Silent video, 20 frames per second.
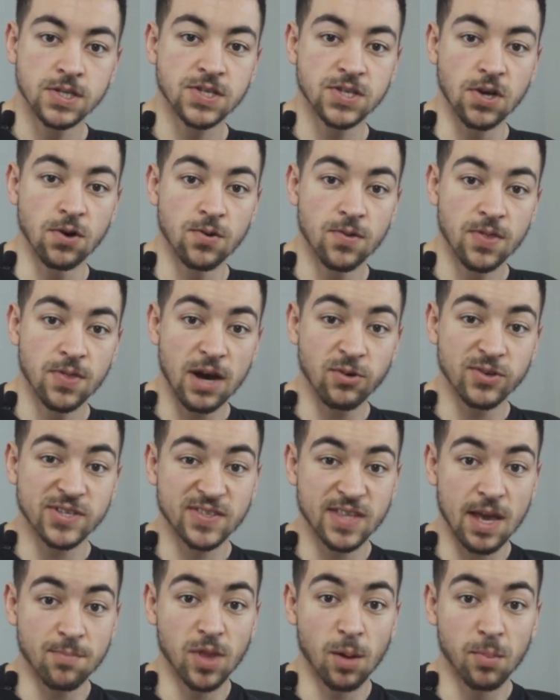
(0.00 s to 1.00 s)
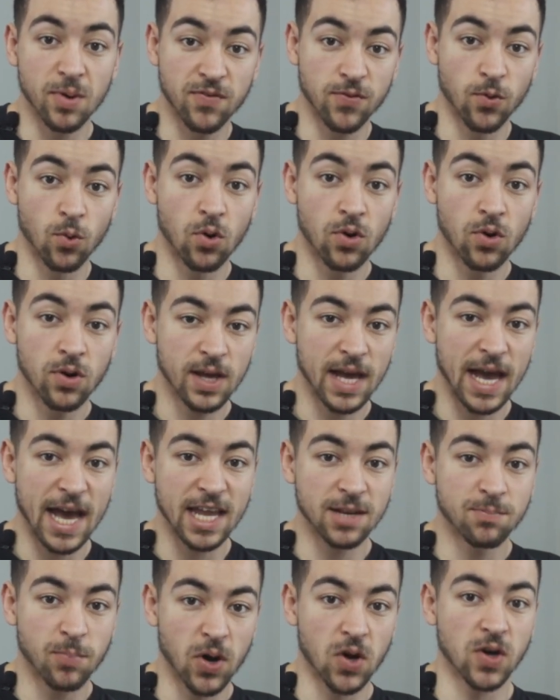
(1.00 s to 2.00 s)
So that was step number four,
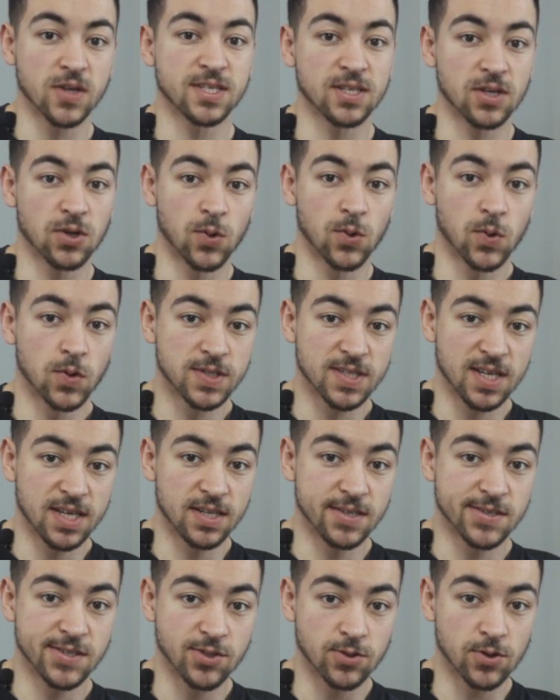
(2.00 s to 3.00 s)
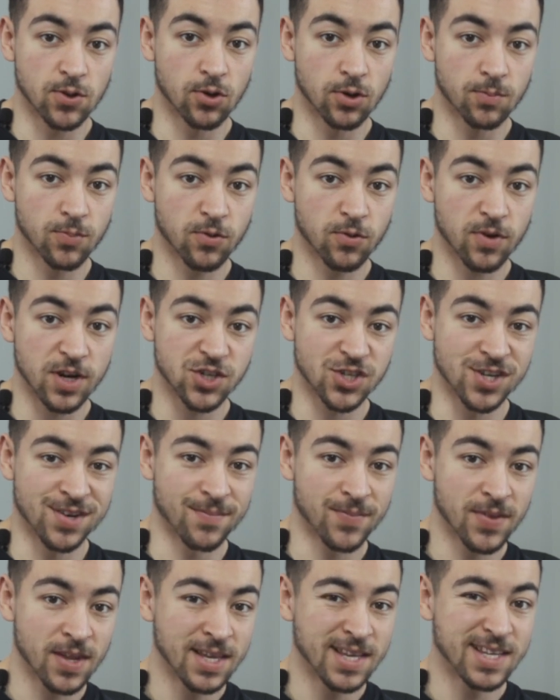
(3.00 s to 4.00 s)
add passing chords into your chord progression.